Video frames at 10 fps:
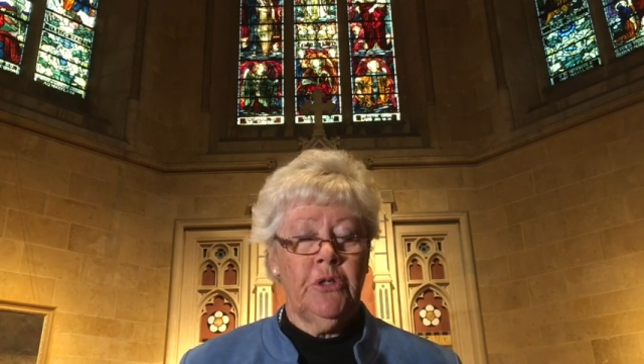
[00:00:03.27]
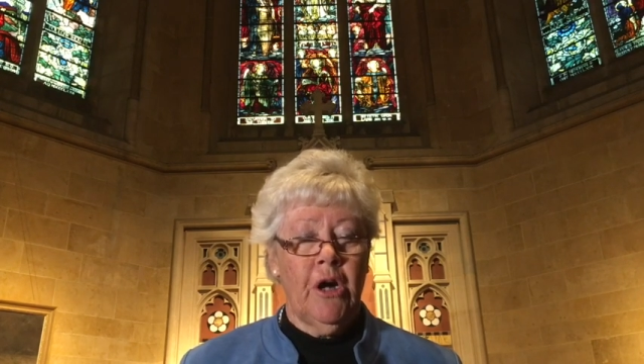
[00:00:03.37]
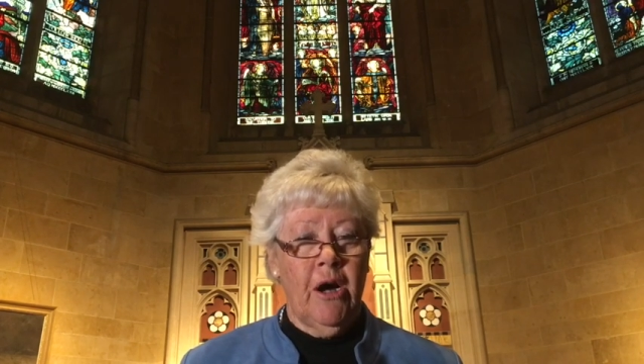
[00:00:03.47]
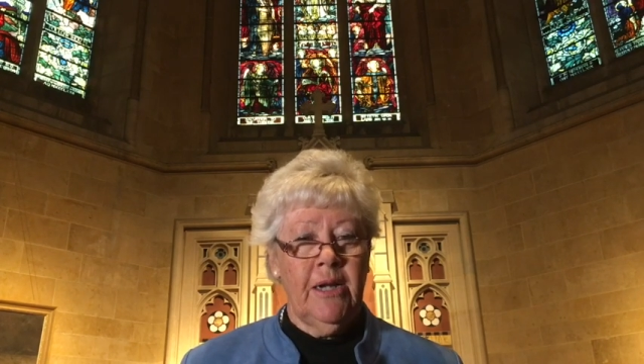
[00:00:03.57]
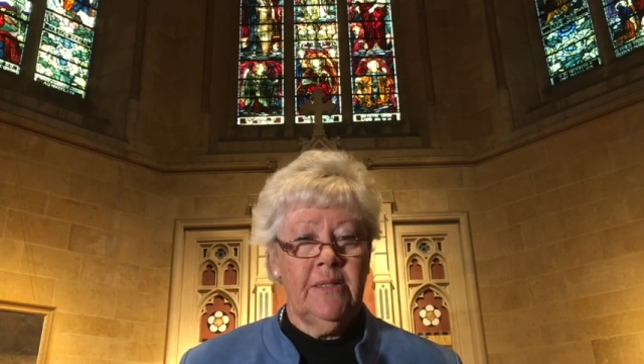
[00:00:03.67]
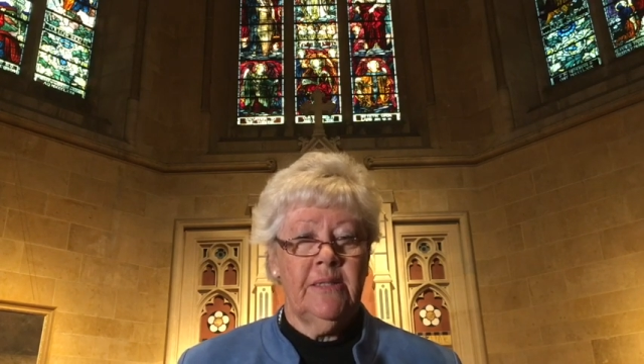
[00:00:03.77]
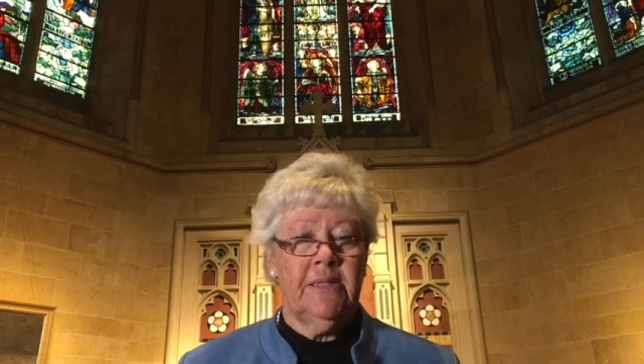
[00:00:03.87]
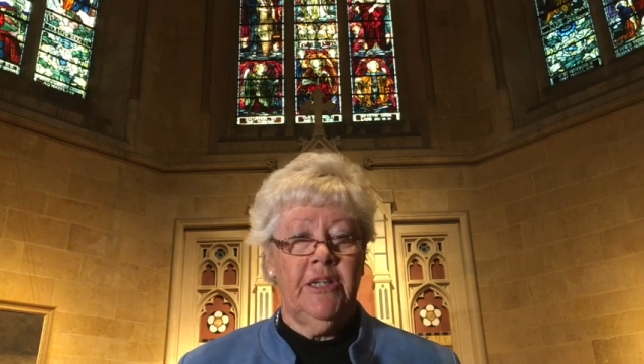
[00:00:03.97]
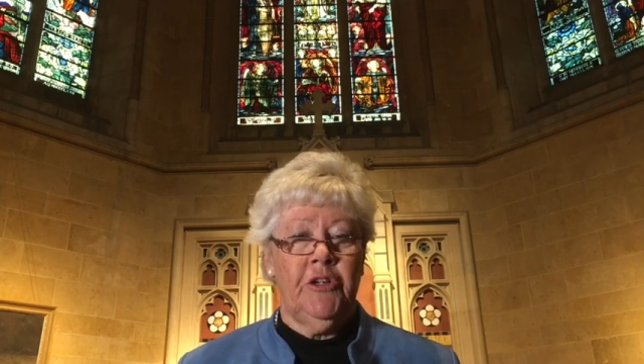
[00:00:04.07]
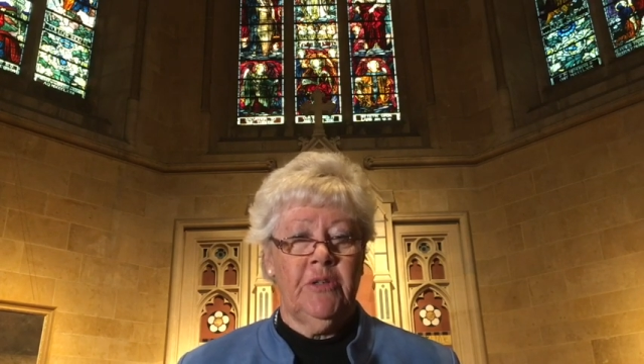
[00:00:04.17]
guides
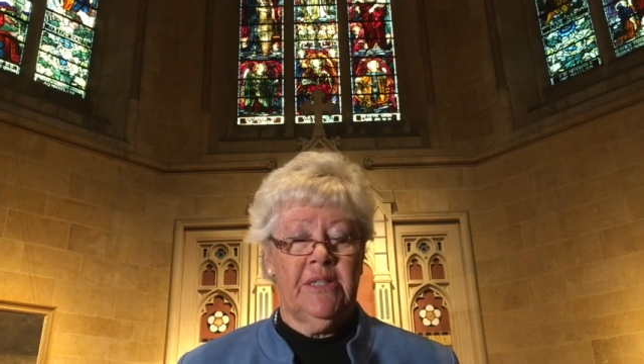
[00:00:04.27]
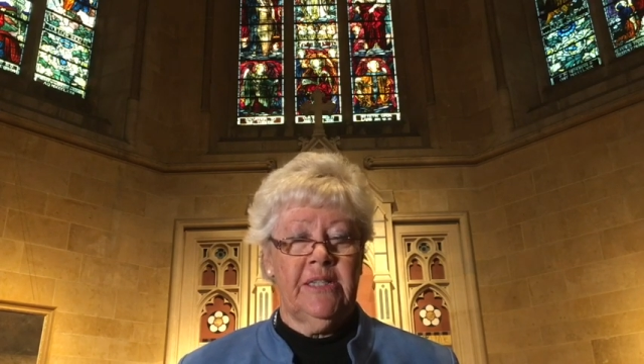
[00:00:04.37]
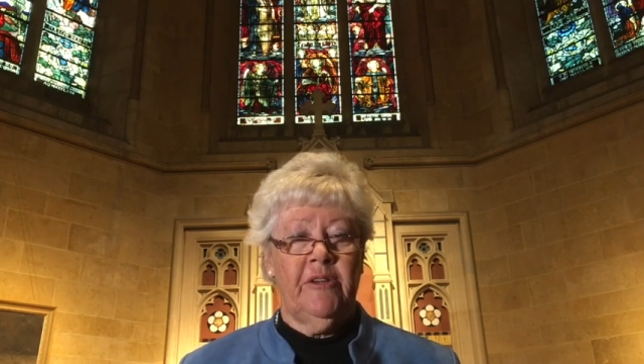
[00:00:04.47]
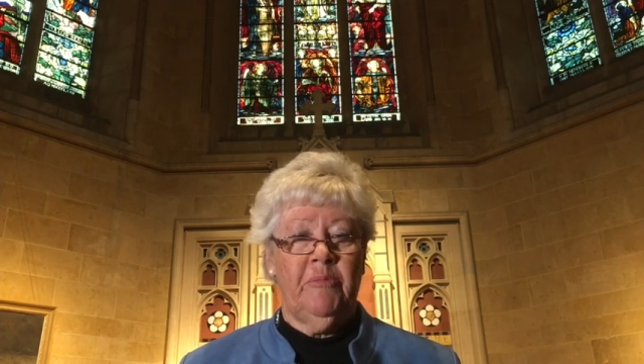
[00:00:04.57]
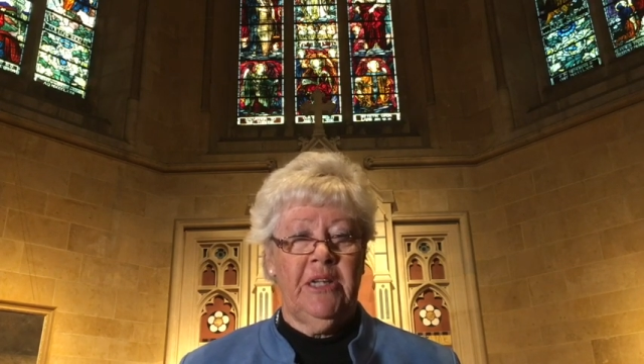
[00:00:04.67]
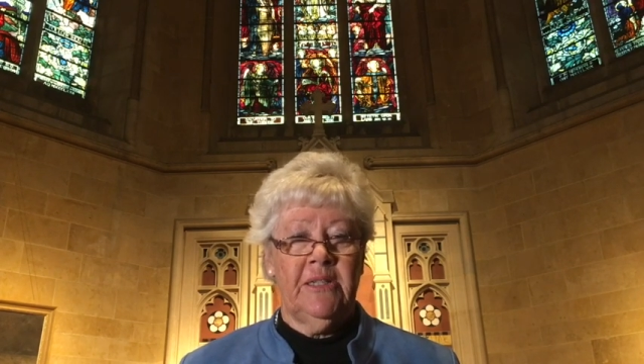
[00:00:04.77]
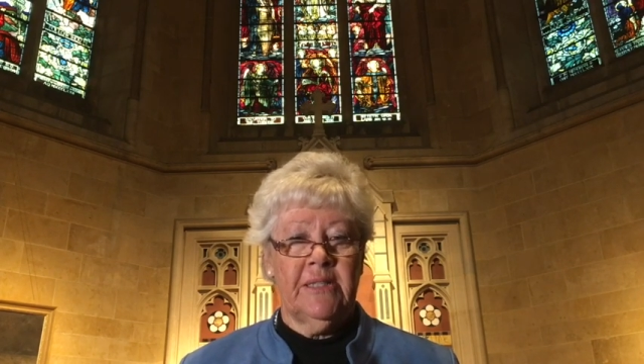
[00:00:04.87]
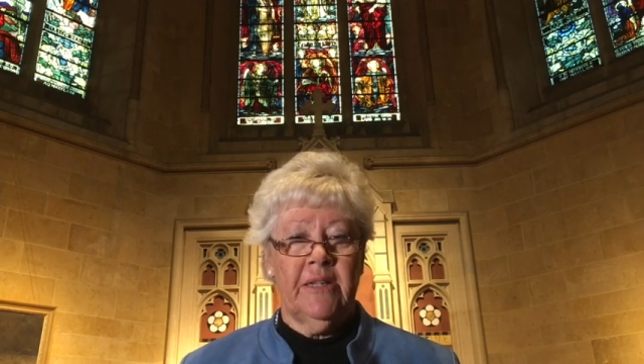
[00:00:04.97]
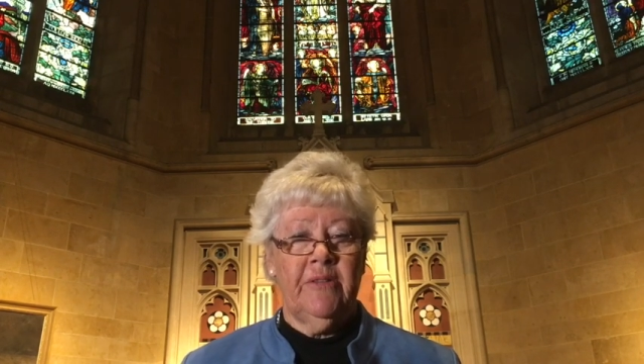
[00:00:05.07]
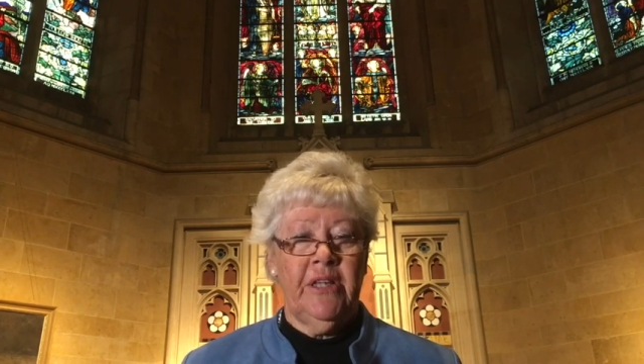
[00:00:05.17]
here at St. Peter's
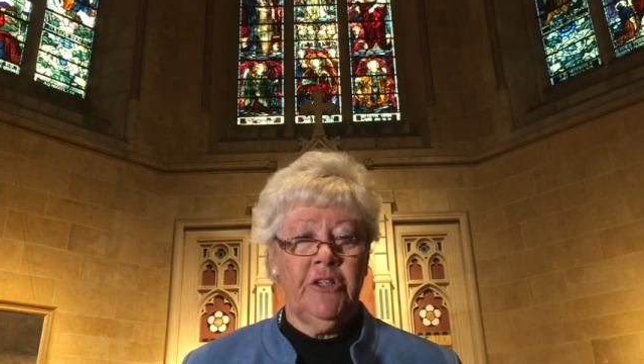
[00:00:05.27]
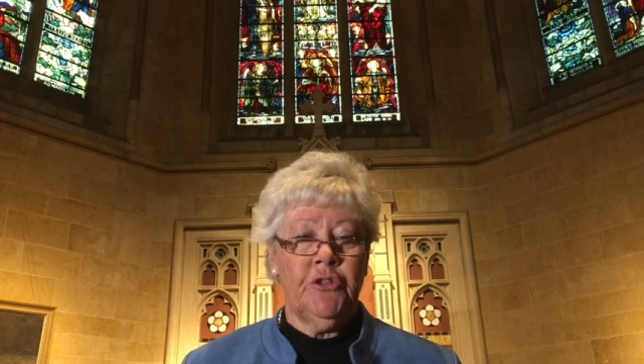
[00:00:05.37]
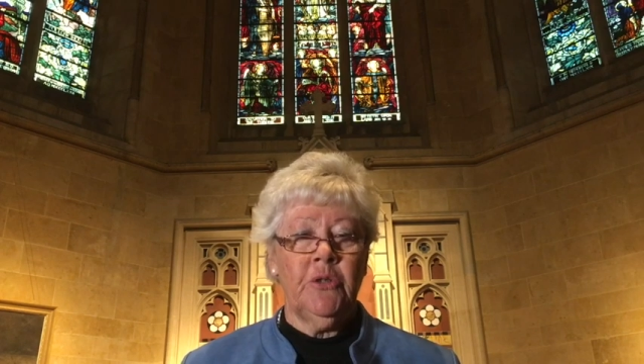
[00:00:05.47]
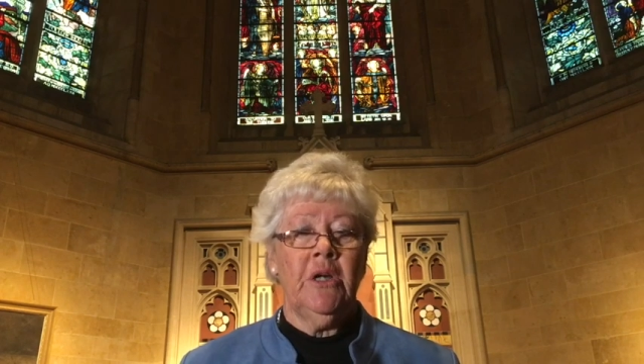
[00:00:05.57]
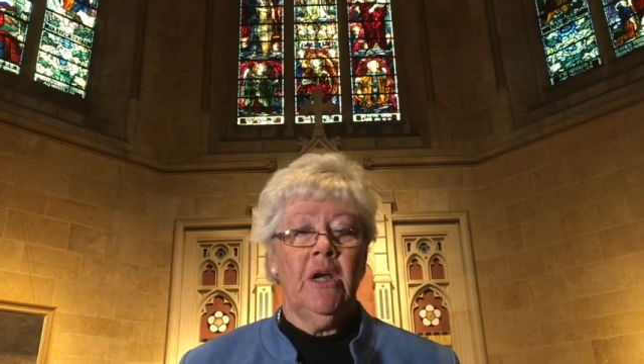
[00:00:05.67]
Cathedral.